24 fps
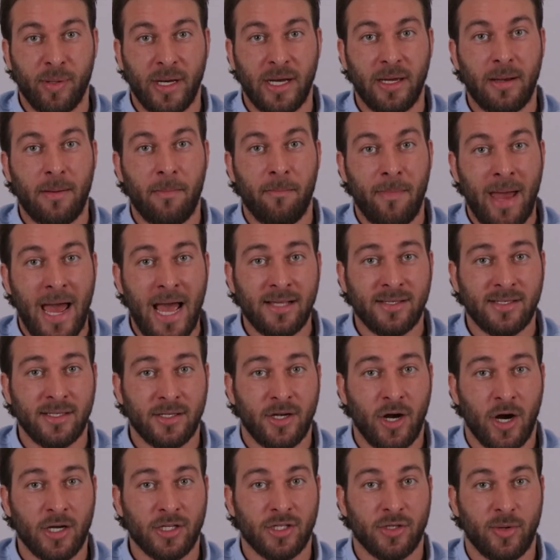but mass
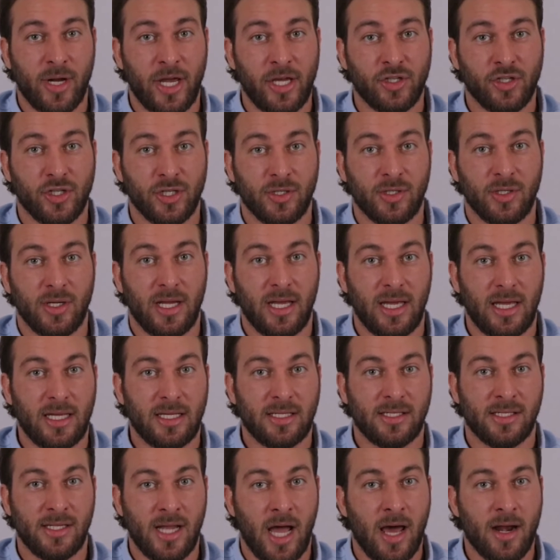incarceration
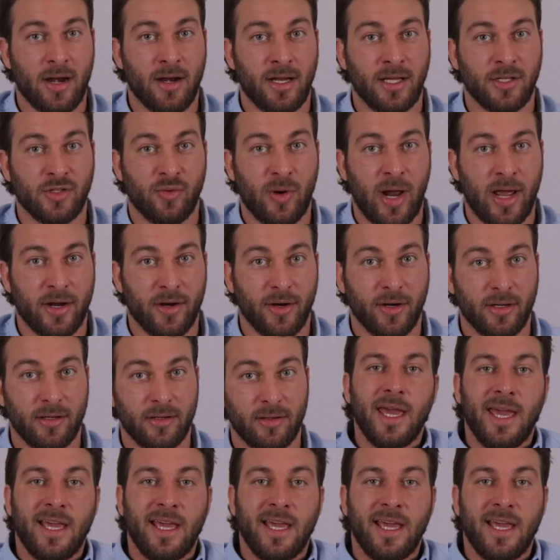is not on his record.